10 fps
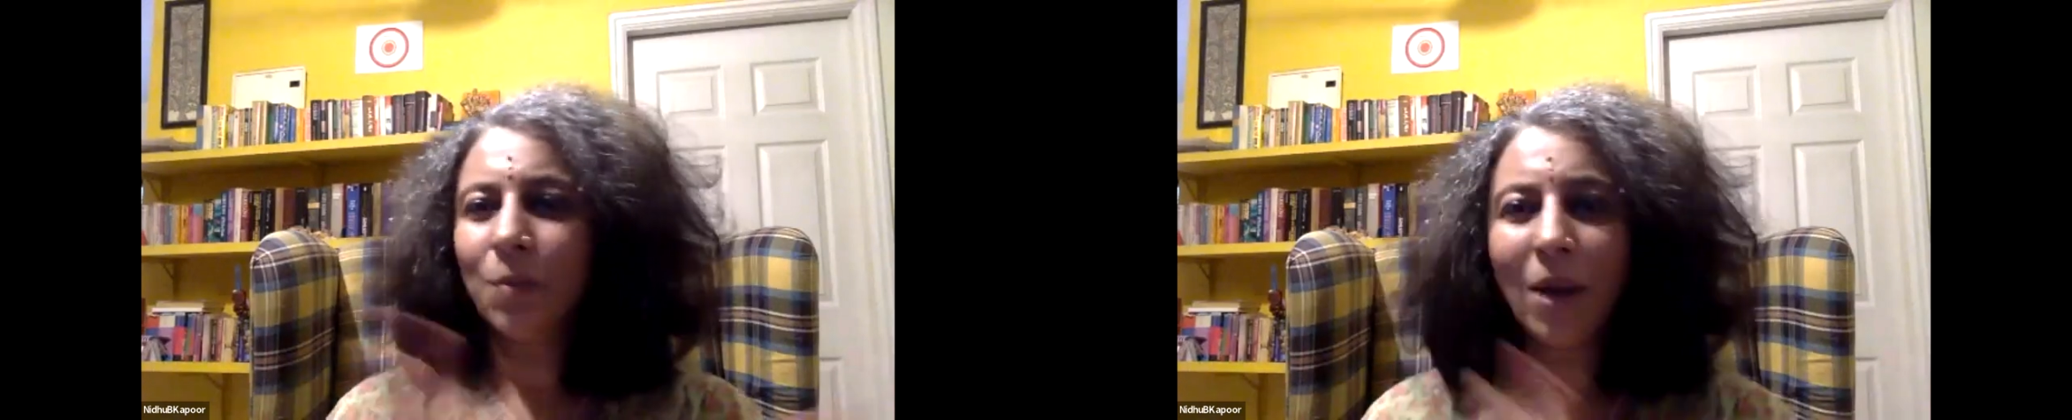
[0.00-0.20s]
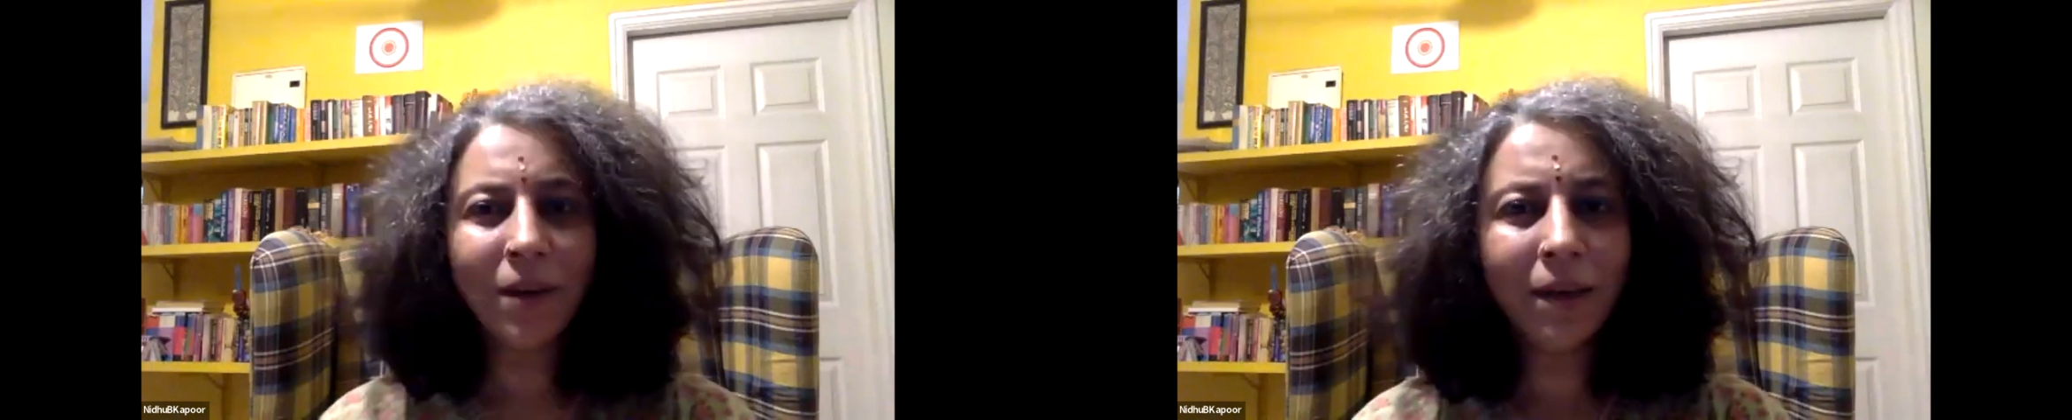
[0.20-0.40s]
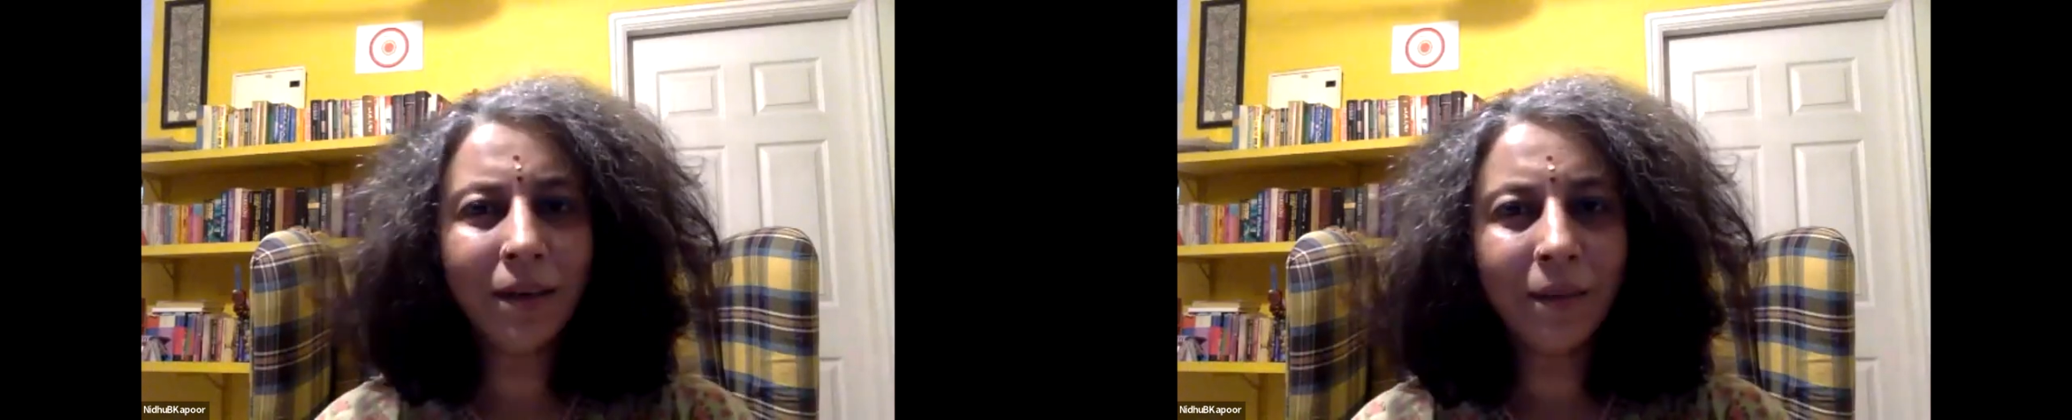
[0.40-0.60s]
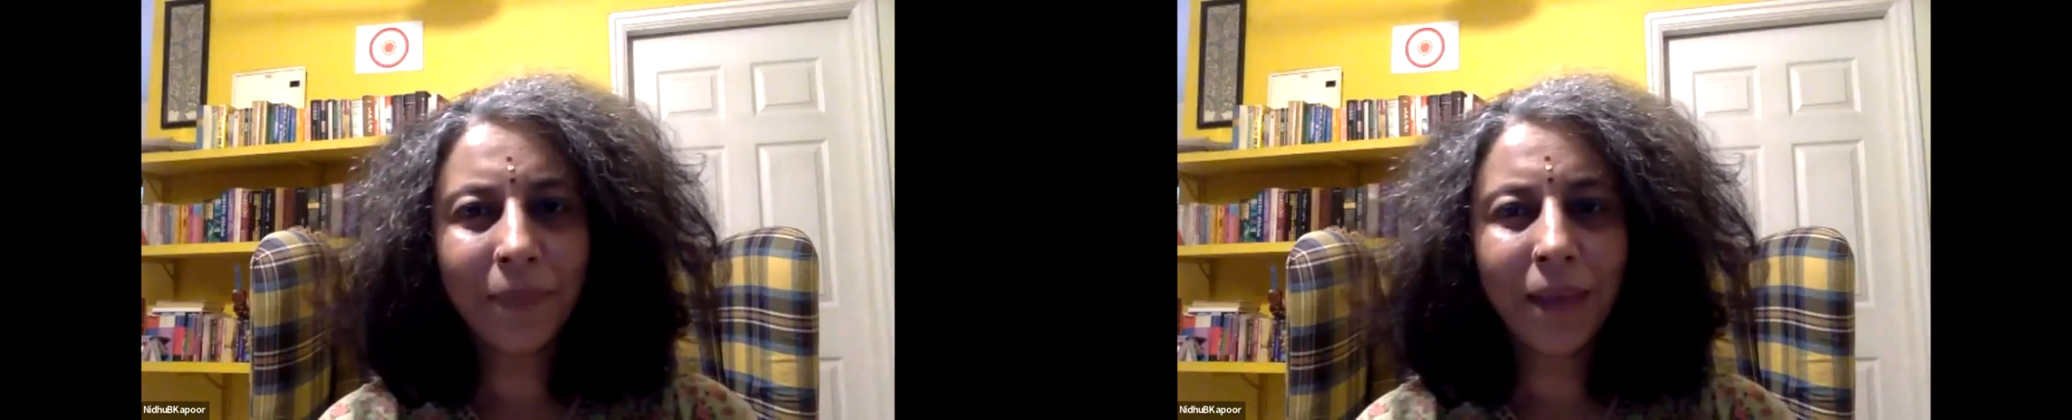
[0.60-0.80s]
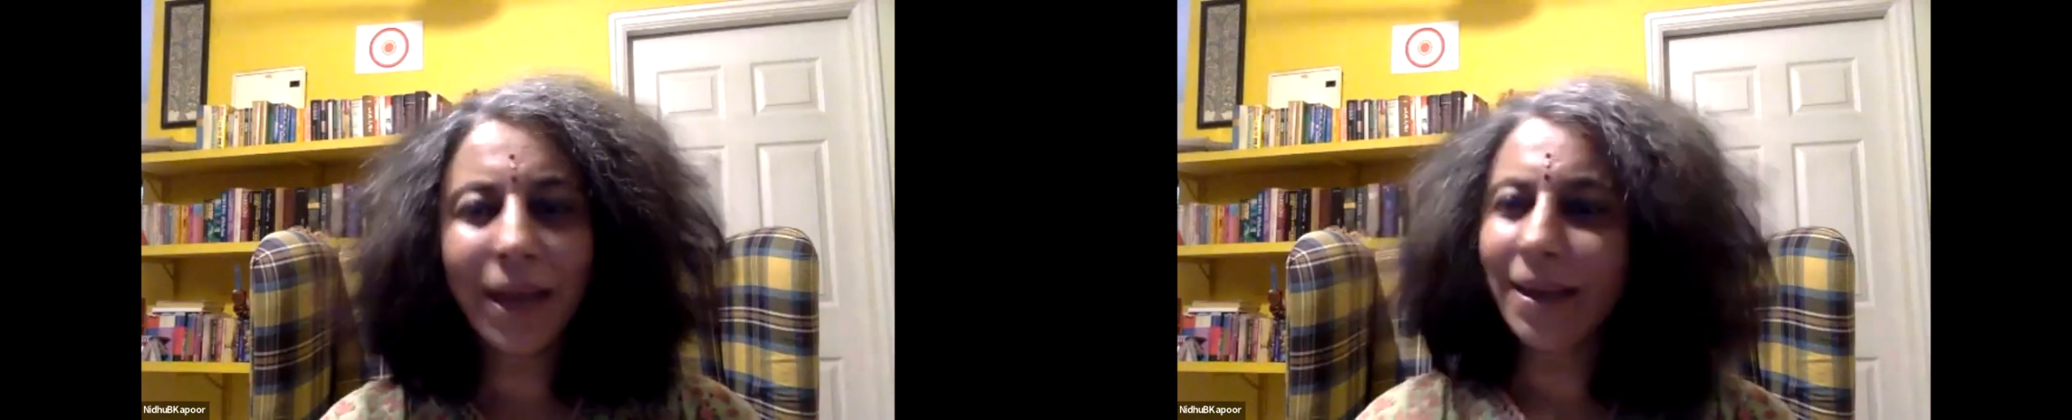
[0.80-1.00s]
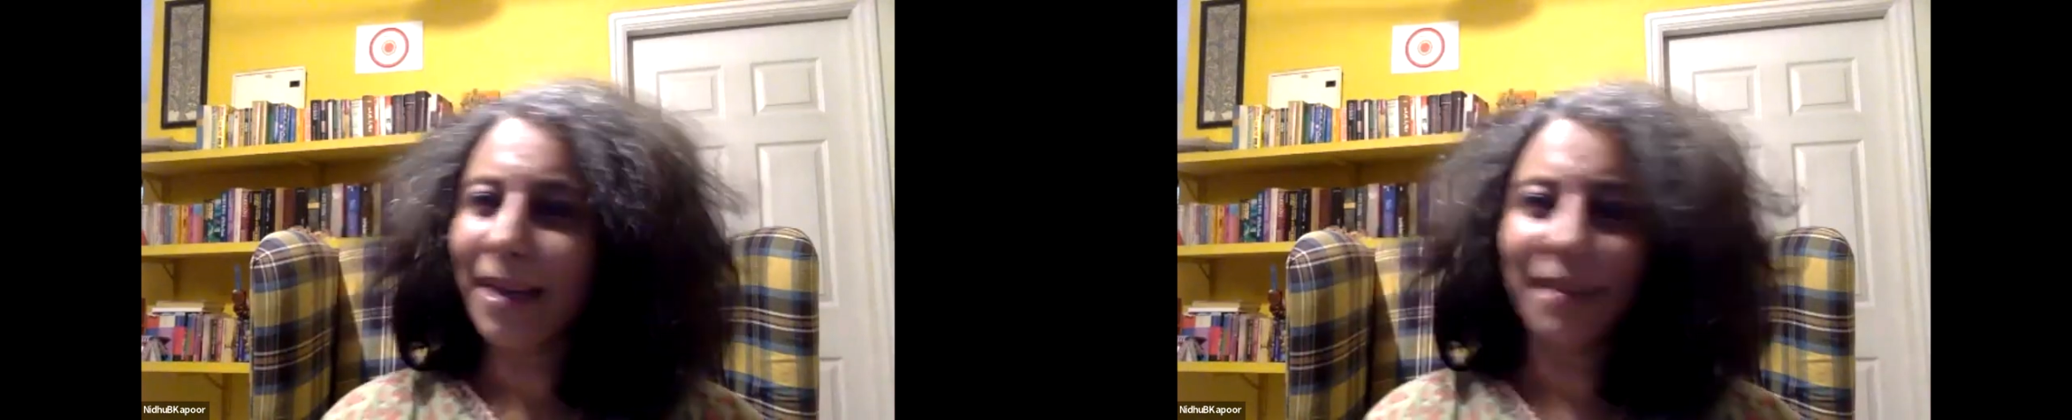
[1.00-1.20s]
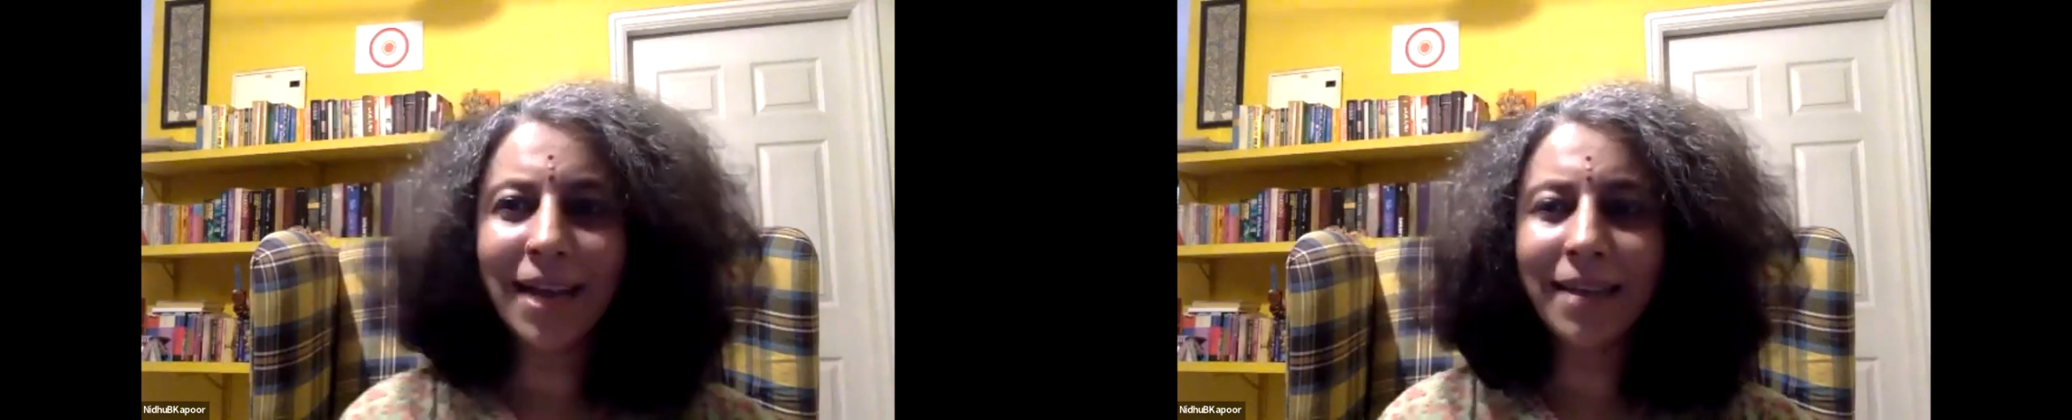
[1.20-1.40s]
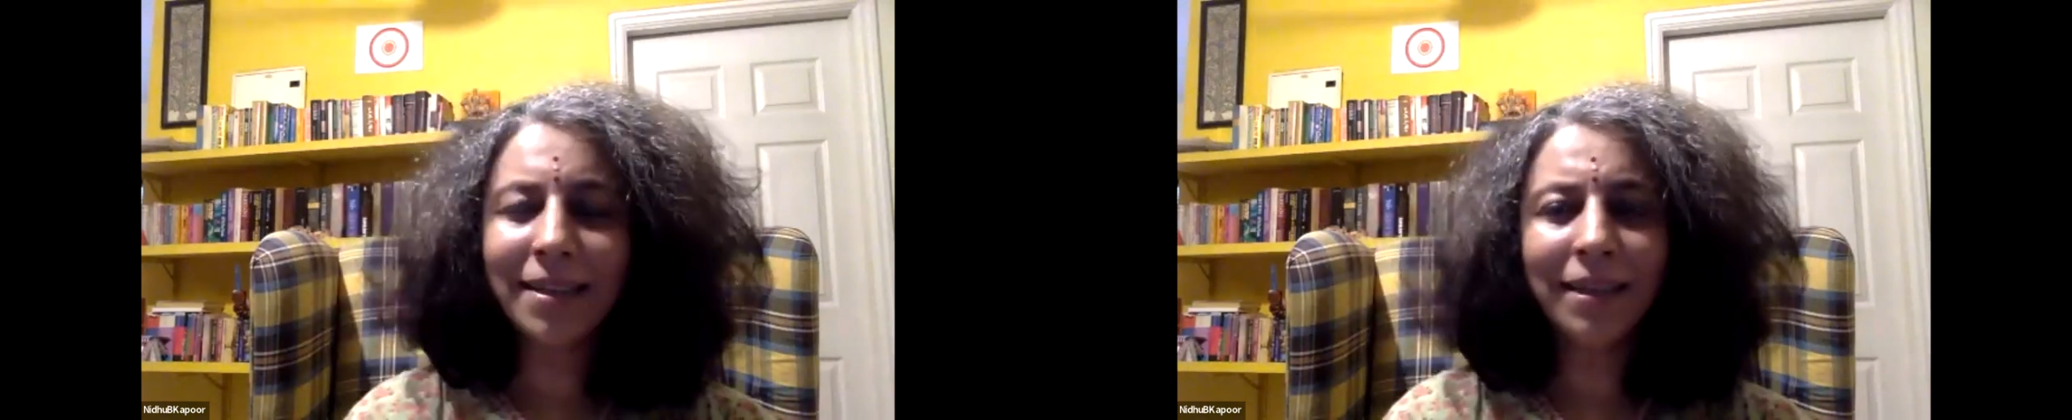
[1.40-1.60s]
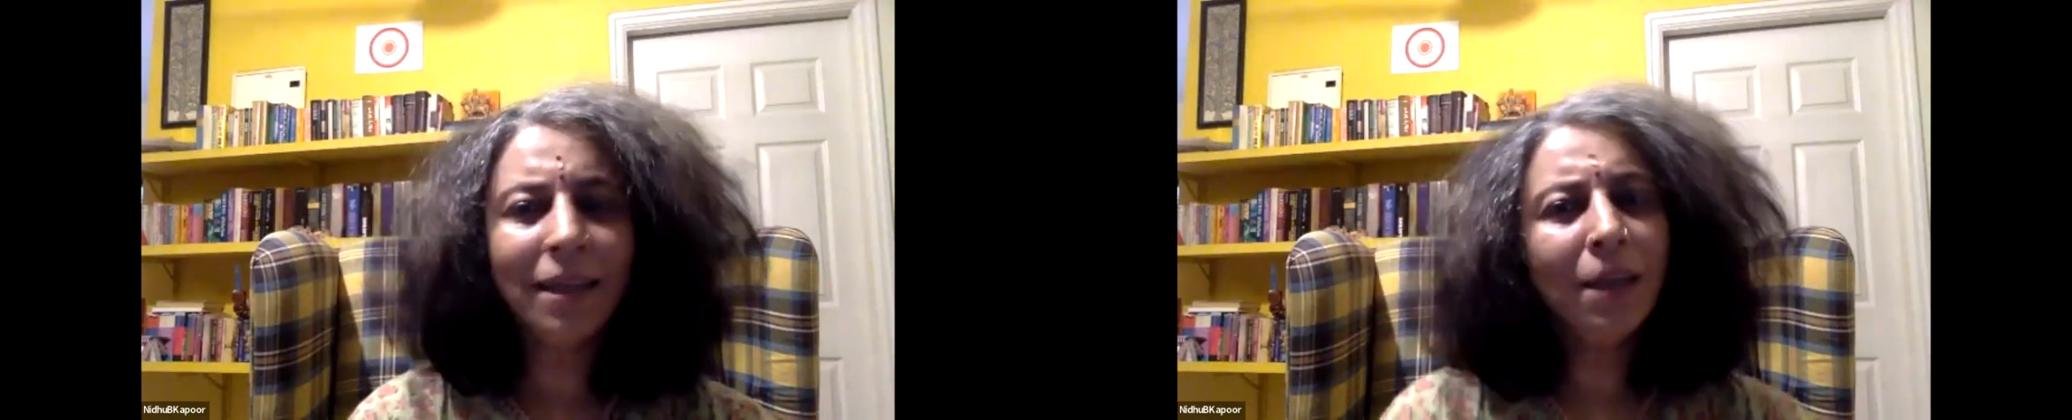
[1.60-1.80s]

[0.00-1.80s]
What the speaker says: worry and anxiety.